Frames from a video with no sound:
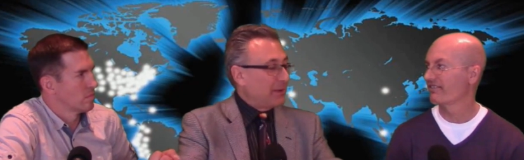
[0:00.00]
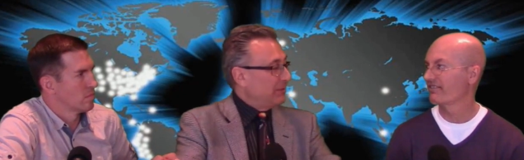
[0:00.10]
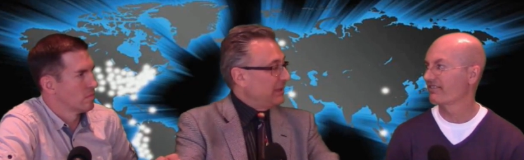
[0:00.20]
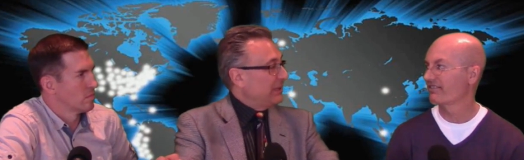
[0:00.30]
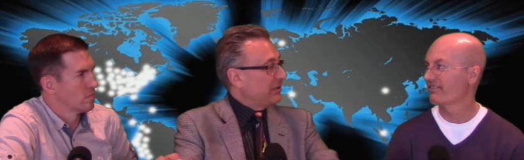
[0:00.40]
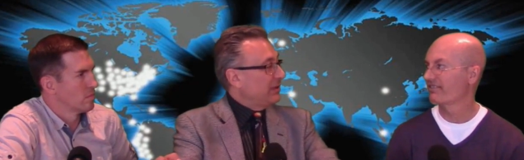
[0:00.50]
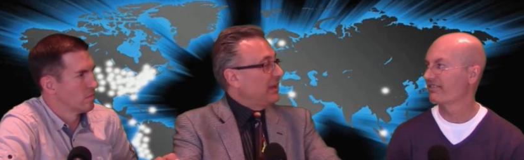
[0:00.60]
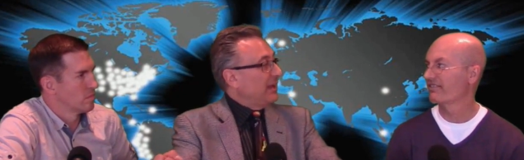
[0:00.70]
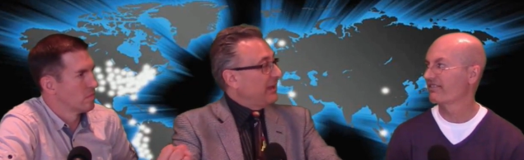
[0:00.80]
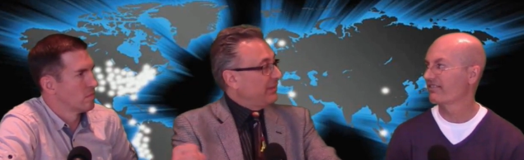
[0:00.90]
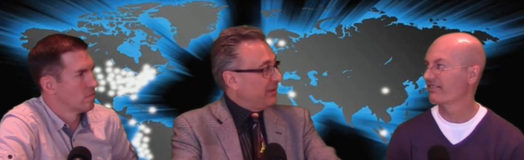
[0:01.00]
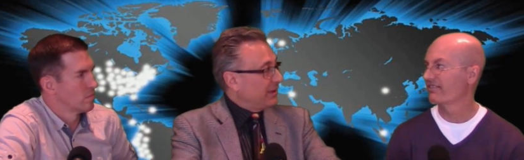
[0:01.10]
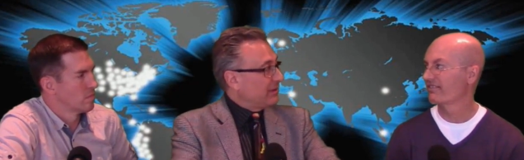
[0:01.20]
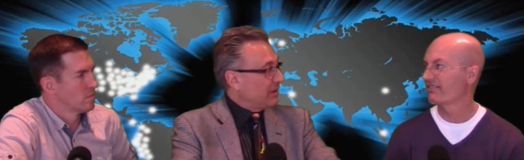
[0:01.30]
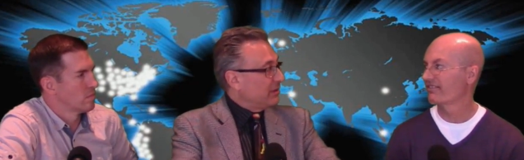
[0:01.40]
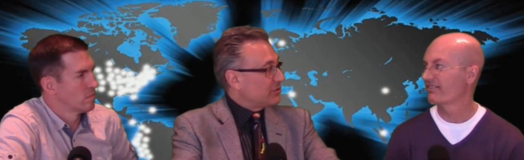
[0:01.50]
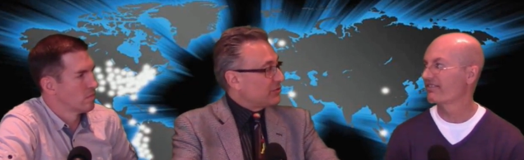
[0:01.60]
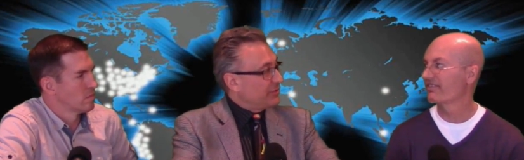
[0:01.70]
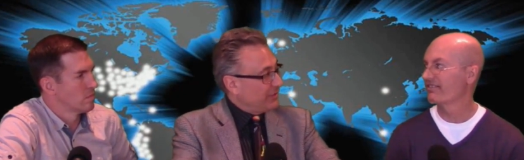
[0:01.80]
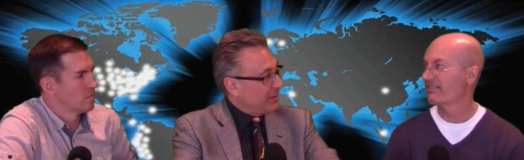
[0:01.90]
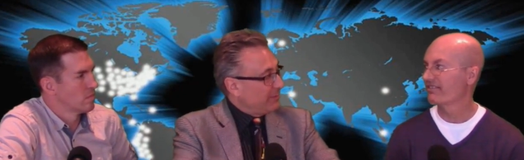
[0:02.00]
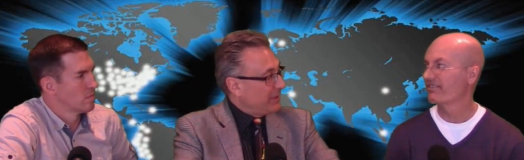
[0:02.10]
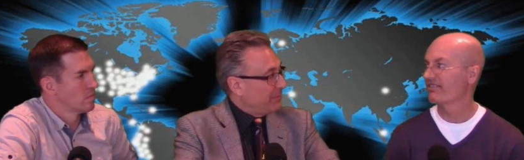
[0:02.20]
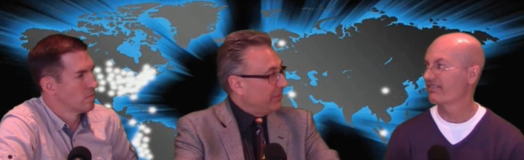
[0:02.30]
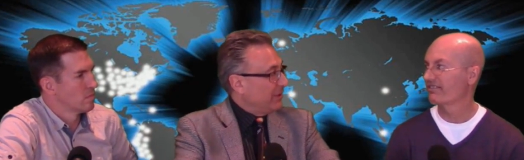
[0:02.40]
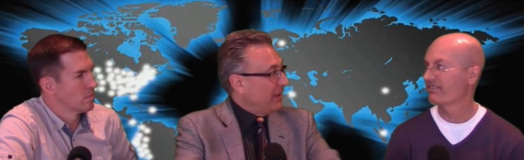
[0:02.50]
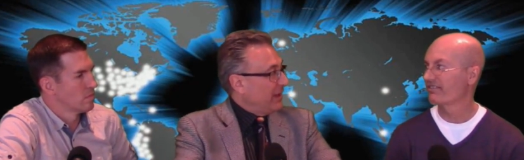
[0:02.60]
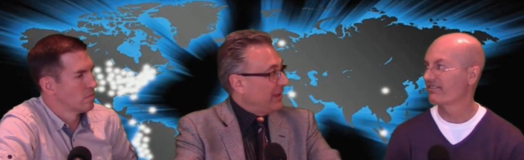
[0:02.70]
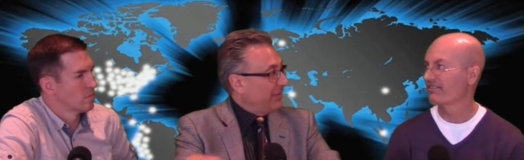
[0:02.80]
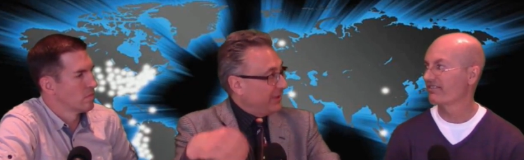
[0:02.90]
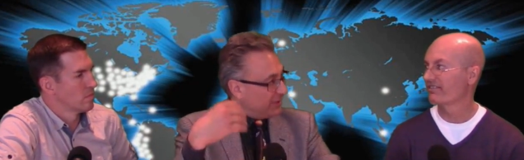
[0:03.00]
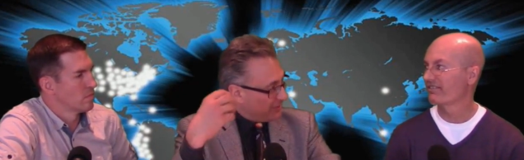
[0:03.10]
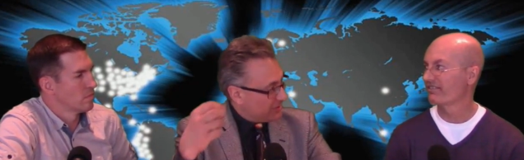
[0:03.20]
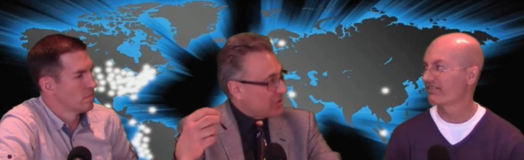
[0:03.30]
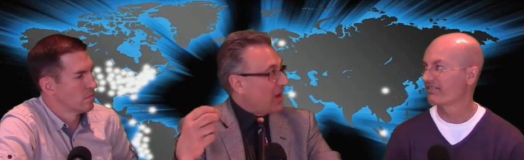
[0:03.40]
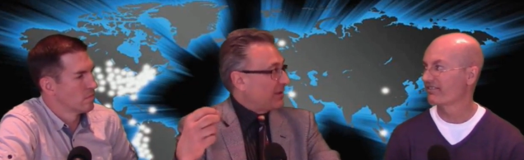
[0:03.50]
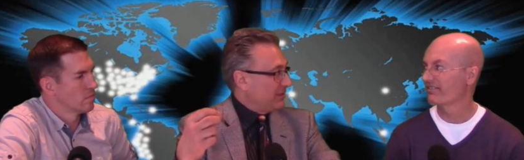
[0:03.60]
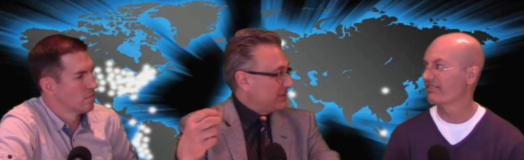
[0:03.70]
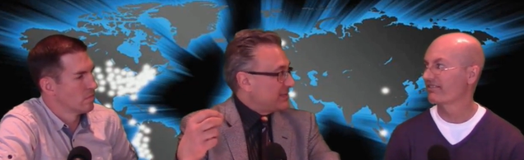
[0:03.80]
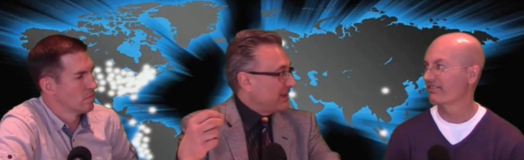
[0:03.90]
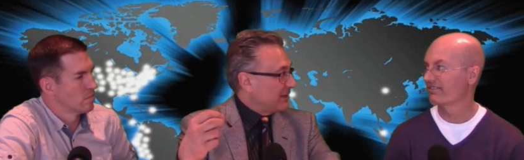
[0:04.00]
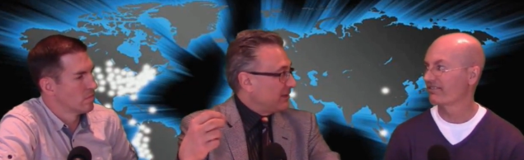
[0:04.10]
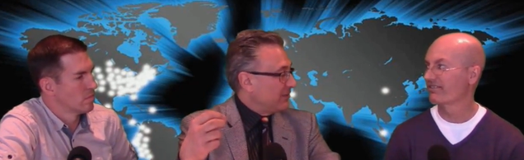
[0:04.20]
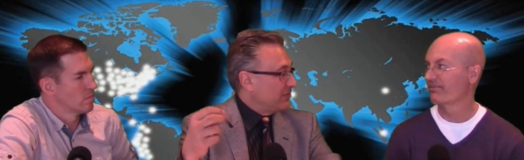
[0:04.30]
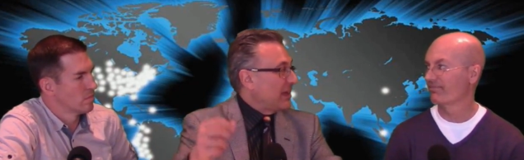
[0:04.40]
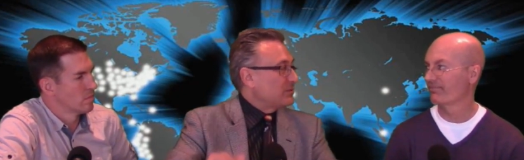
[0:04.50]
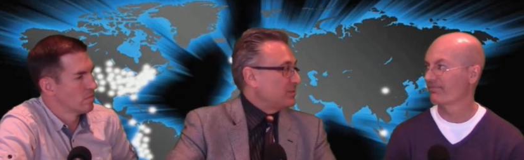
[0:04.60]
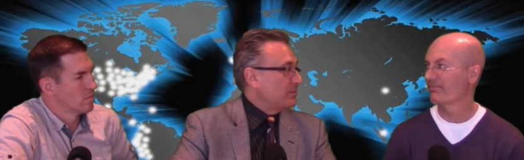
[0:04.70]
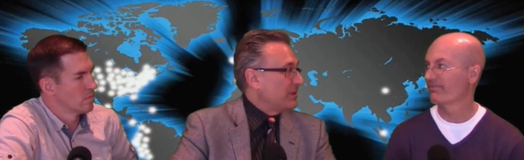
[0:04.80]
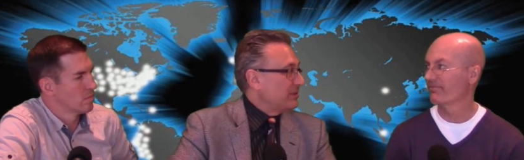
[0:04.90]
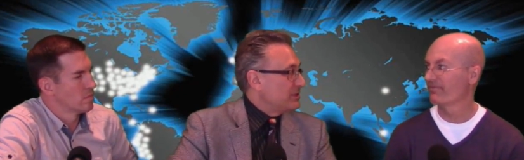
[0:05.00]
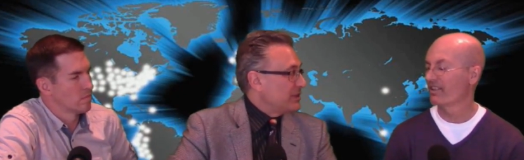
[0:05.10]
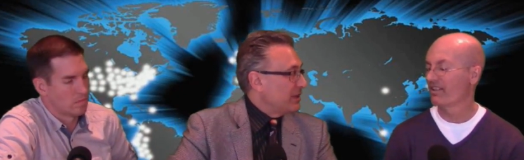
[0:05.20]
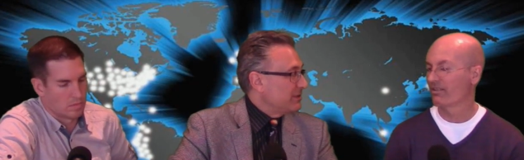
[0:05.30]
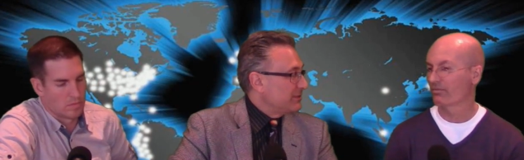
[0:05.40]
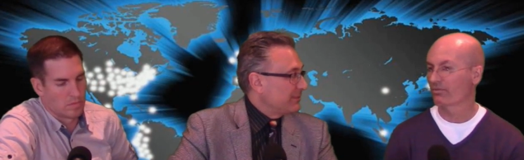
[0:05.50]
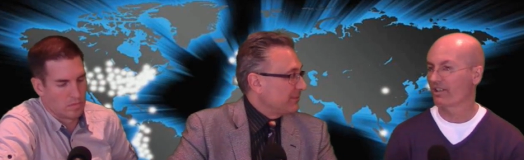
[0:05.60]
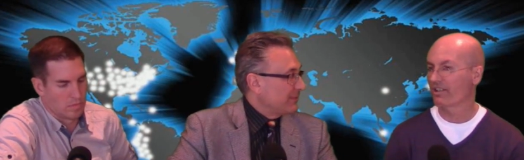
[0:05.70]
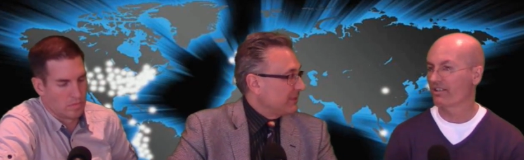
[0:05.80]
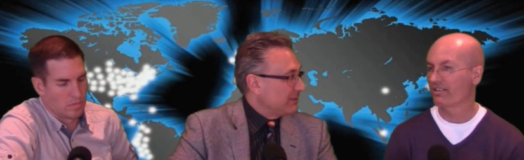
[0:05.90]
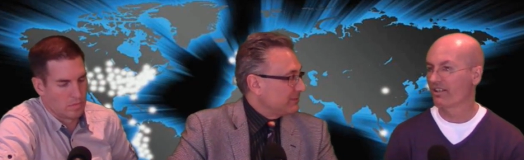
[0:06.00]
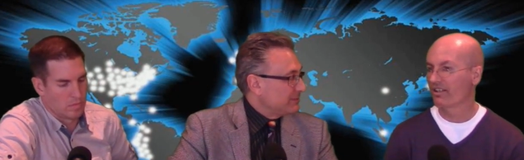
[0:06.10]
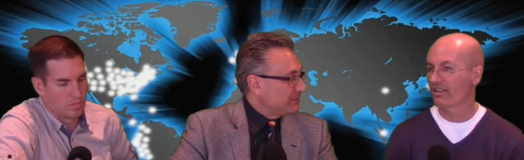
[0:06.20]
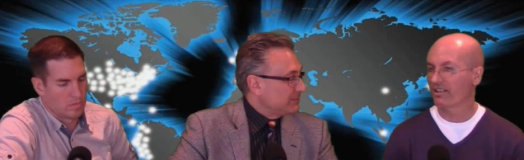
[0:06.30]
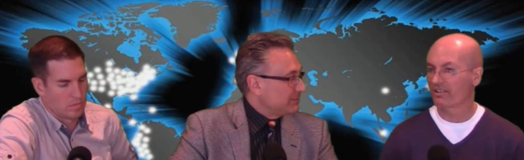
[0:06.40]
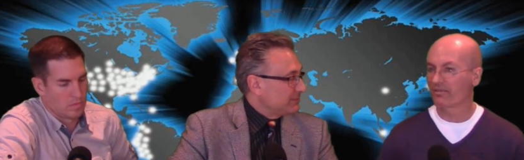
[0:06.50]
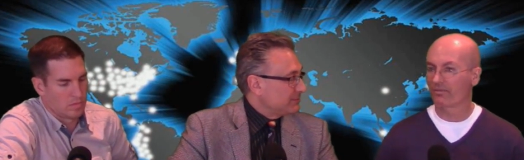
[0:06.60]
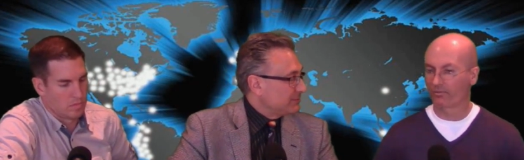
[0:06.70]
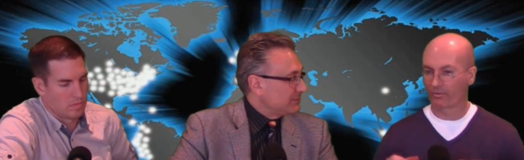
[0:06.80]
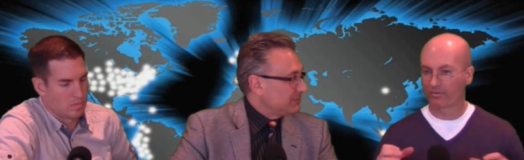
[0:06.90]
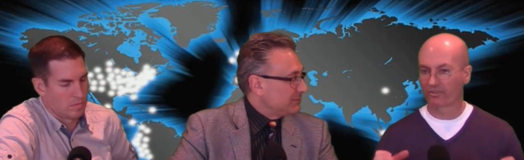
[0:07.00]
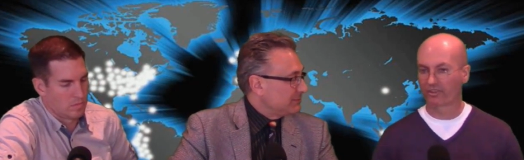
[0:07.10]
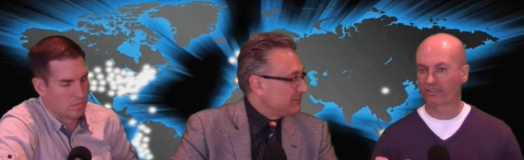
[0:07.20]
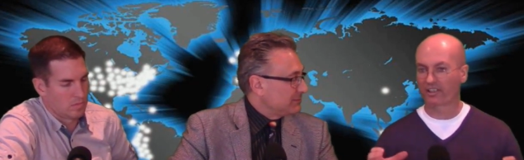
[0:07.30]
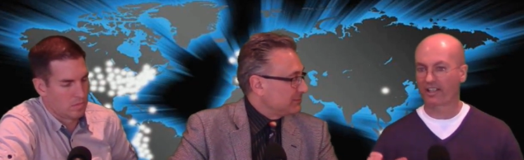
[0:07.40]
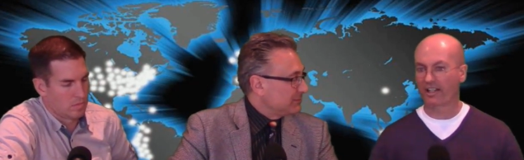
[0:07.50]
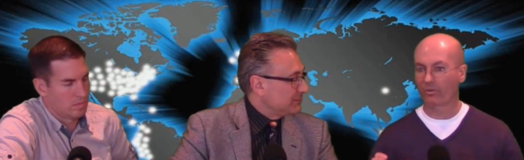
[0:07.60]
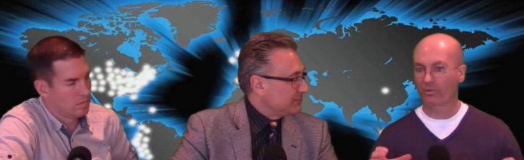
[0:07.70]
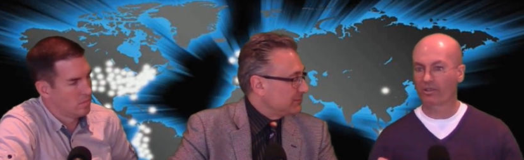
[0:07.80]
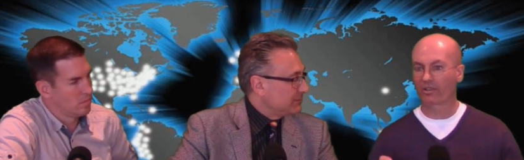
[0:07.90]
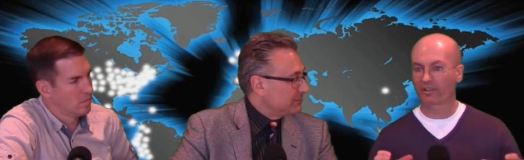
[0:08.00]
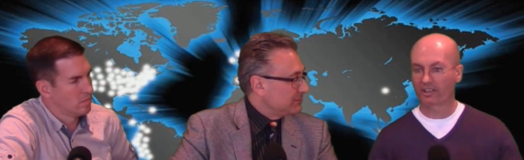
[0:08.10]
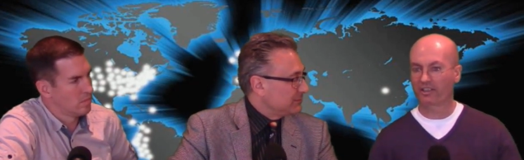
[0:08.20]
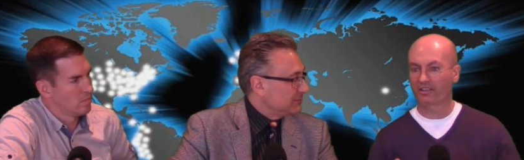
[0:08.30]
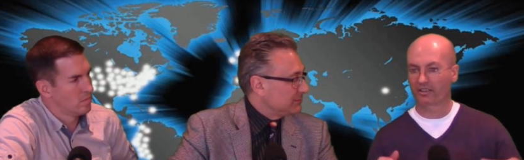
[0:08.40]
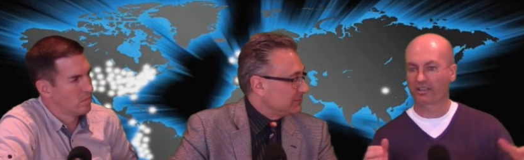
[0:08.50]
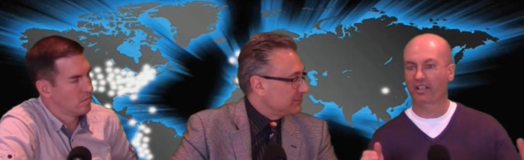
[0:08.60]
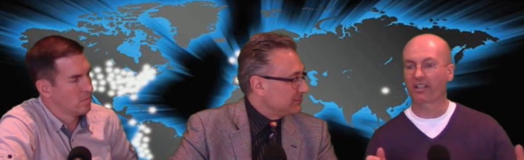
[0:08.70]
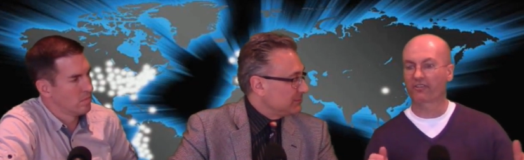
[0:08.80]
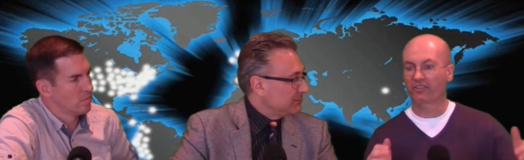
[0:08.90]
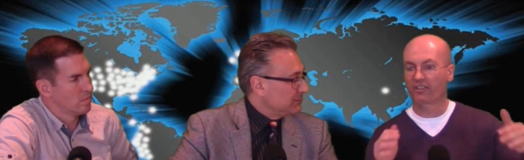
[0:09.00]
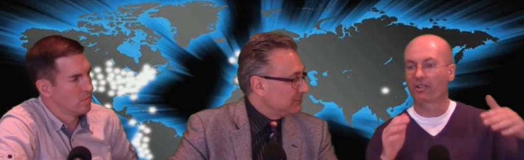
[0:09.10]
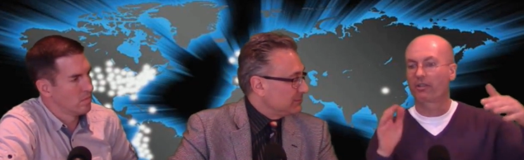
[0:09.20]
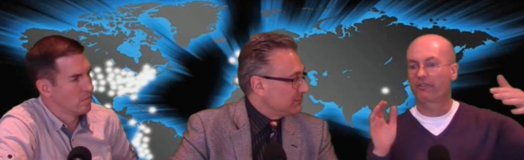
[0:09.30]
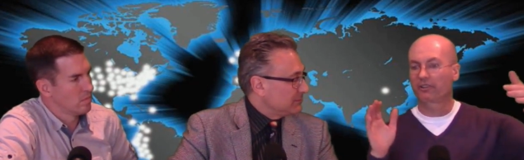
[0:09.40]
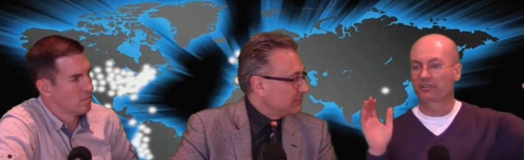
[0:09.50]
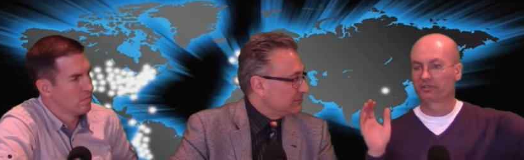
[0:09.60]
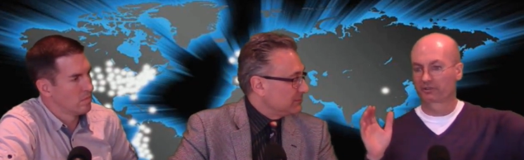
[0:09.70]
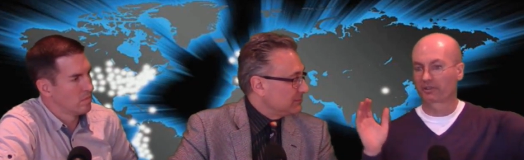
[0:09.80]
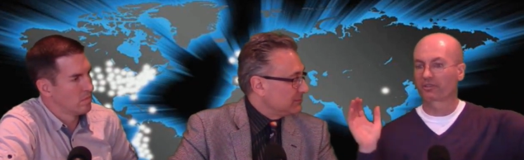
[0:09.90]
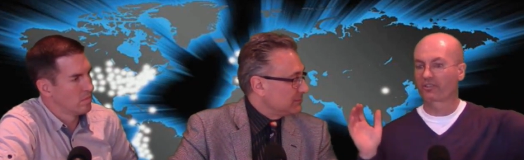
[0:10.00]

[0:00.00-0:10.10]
Speaker 1: a leader in their culture and their people and their talk and the tick.
Speaker 2: That's what's making the change. Right. And just like how we are here in IFCO, if it trickles